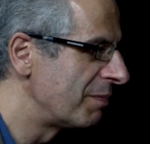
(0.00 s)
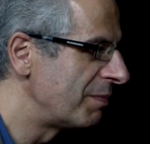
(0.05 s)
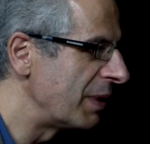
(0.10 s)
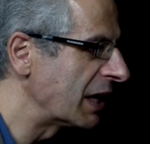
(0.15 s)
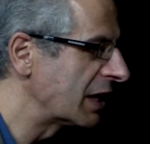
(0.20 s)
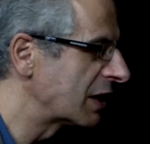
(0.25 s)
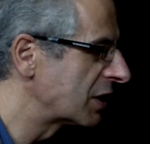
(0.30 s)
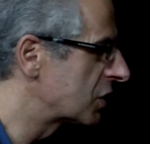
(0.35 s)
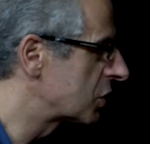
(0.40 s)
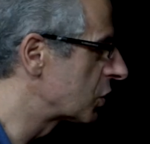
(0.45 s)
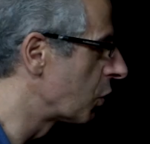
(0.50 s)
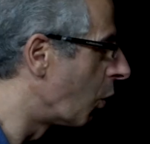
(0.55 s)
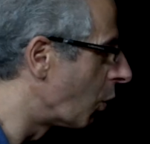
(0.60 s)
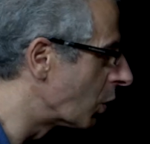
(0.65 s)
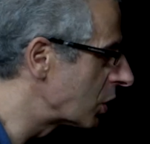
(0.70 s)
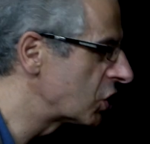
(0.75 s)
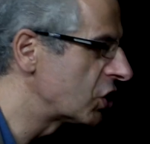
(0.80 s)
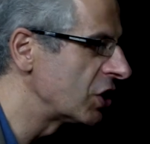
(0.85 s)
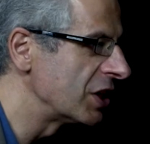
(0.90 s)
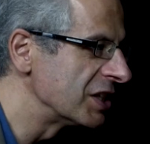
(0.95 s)
big
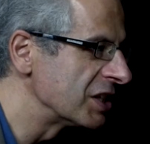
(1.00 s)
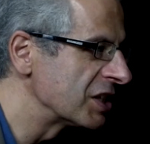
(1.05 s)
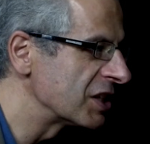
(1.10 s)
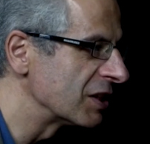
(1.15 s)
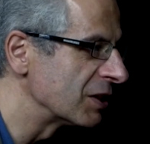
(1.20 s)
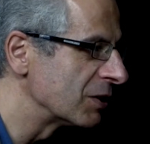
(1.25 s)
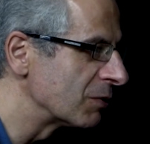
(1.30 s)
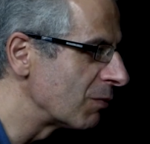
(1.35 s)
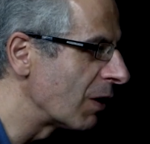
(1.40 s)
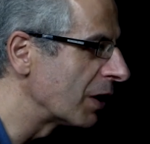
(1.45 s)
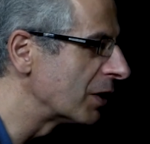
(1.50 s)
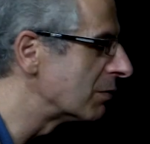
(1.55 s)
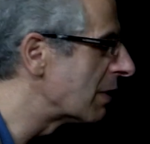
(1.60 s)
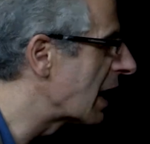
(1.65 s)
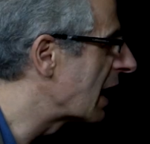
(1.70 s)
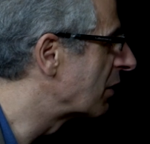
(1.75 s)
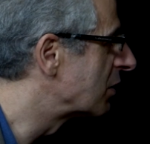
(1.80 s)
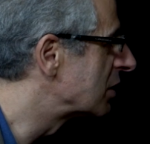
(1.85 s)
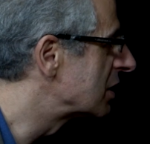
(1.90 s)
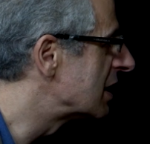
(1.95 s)
torches and run
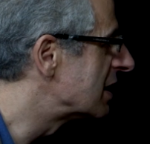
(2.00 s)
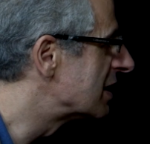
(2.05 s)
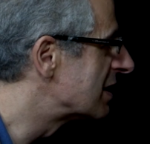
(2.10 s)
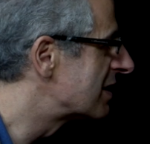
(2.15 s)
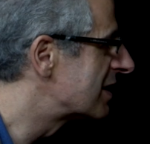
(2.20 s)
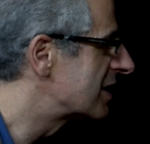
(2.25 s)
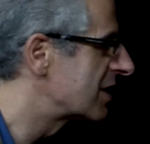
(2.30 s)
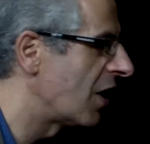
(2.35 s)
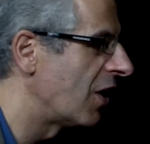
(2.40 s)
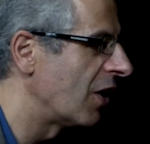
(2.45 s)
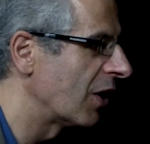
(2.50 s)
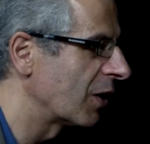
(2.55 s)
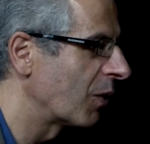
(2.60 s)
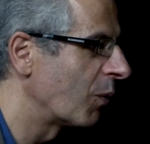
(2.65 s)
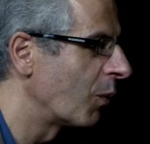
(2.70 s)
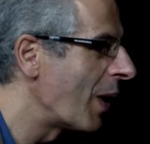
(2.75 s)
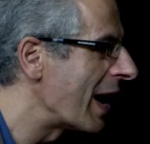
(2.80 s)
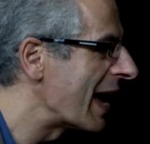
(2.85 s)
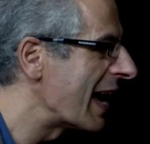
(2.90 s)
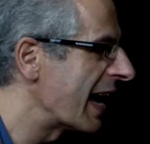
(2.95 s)
around in
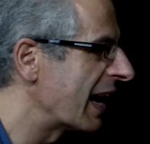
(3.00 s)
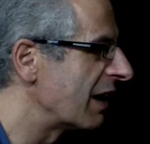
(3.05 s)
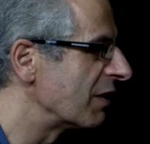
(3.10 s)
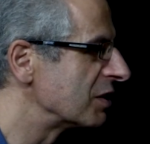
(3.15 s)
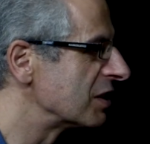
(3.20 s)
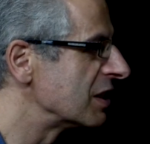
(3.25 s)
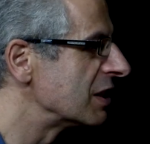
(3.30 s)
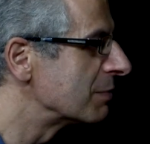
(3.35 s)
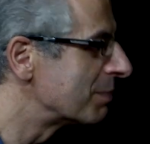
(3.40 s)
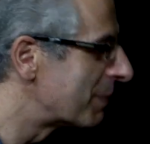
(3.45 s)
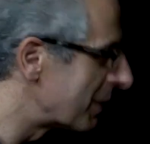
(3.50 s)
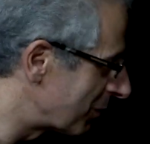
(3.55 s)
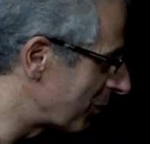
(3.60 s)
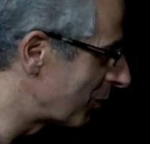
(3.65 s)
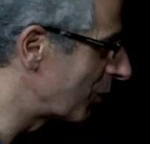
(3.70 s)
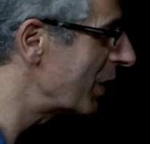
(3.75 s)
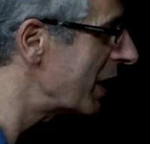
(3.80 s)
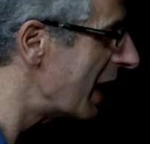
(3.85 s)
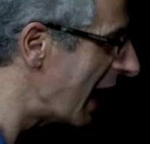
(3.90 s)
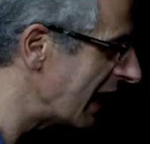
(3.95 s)
dark warehouses, but
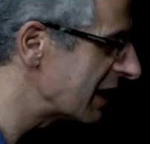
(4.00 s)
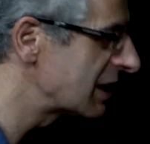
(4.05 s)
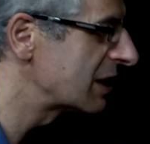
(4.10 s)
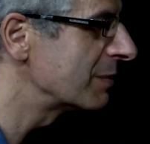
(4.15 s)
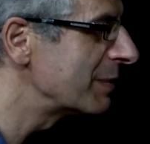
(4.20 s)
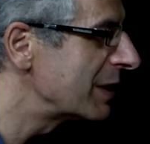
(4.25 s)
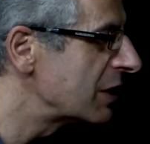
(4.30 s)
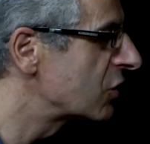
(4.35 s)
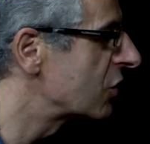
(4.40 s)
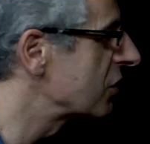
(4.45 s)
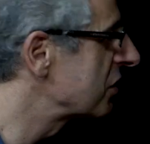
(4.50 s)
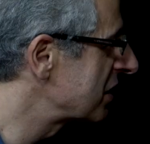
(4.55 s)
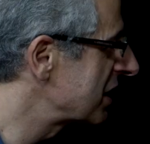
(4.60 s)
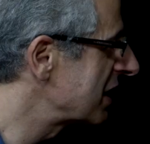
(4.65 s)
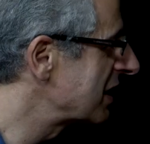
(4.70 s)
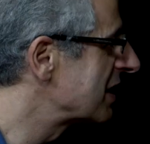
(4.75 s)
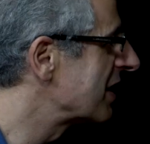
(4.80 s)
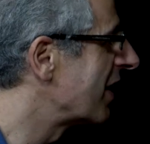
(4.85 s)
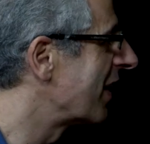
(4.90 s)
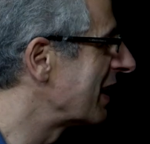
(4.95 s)
we had some
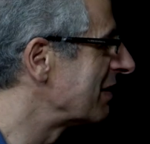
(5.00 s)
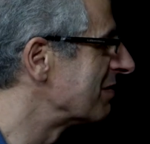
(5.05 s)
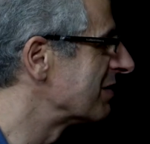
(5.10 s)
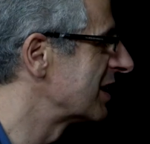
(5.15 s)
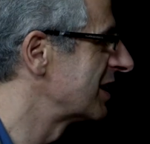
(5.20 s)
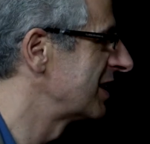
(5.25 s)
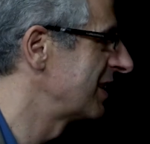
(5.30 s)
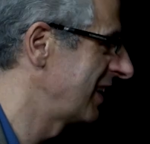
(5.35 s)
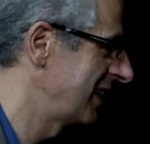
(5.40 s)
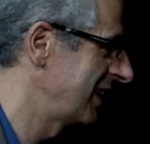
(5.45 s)
interesting times.